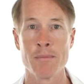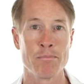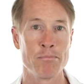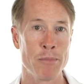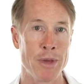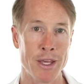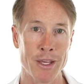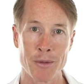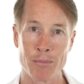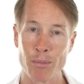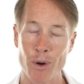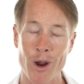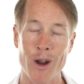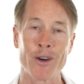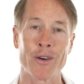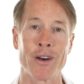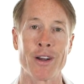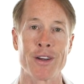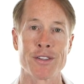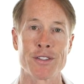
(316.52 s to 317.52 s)
make
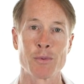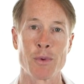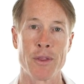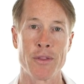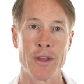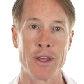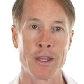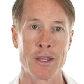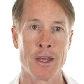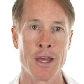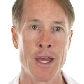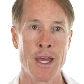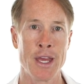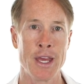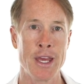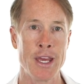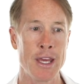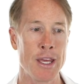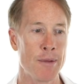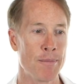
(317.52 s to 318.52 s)
progress. We think,
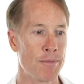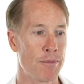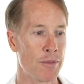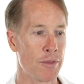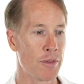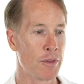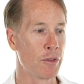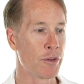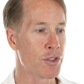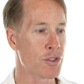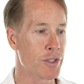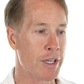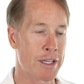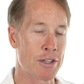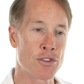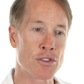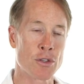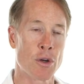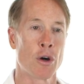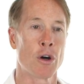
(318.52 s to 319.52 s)
hey, looks like
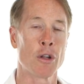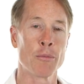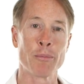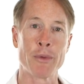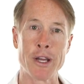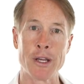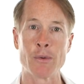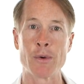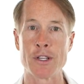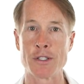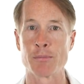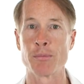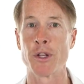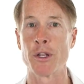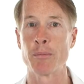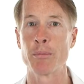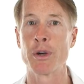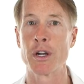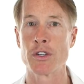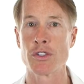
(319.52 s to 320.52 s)
salt might raise
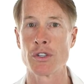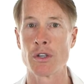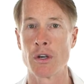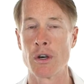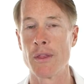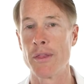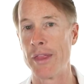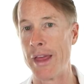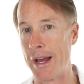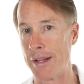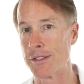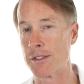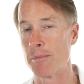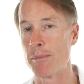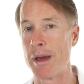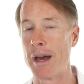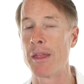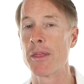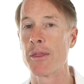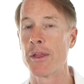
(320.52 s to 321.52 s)
blood pressure. That's a
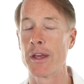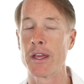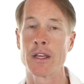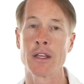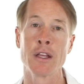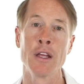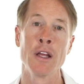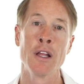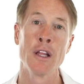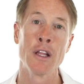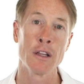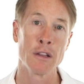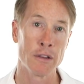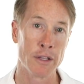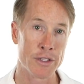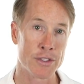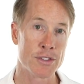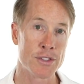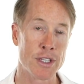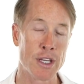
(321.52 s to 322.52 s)
bad thing.
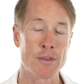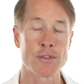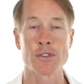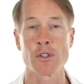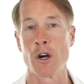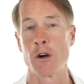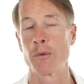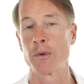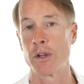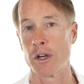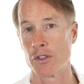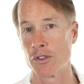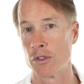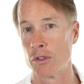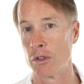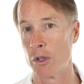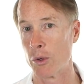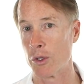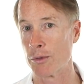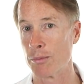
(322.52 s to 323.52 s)
Let's see if salt
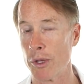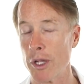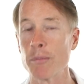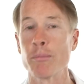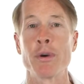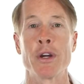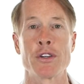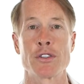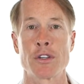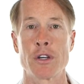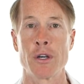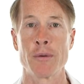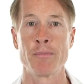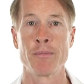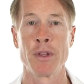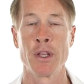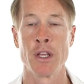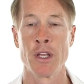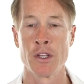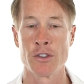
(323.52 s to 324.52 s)
reduction lowers blood pressure.
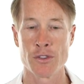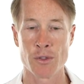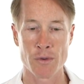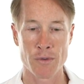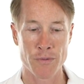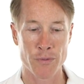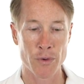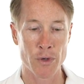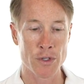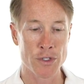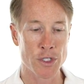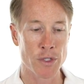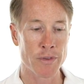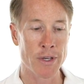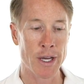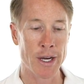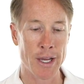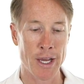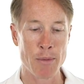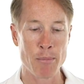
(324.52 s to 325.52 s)
So first, you've
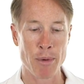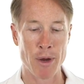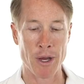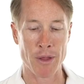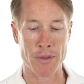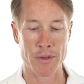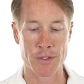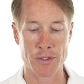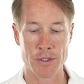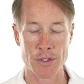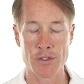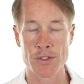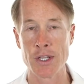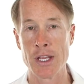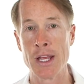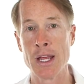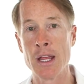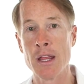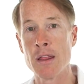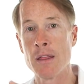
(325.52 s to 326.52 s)
got a hypothesis,
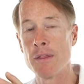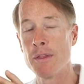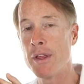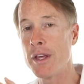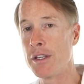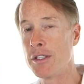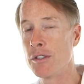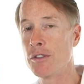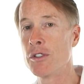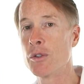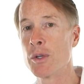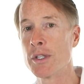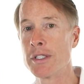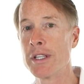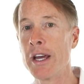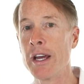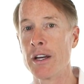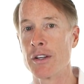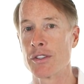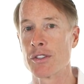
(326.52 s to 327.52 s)
then you do a
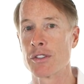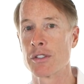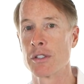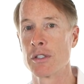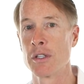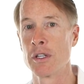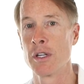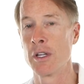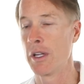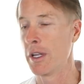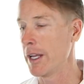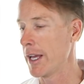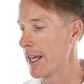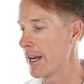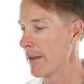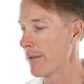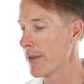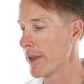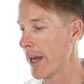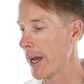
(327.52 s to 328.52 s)
test.
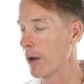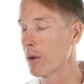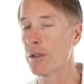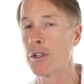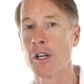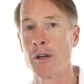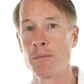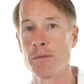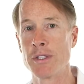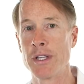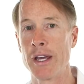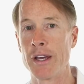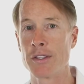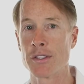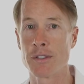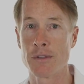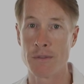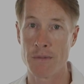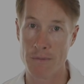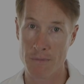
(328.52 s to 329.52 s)
And if the outcome test